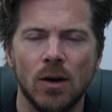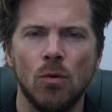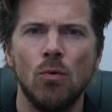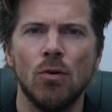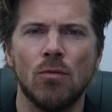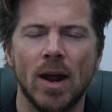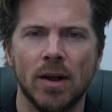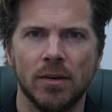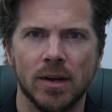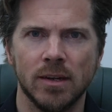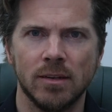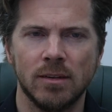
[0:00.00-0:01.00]
They're all
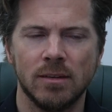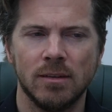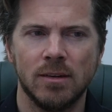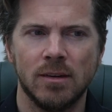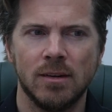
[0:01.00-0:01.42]
around us.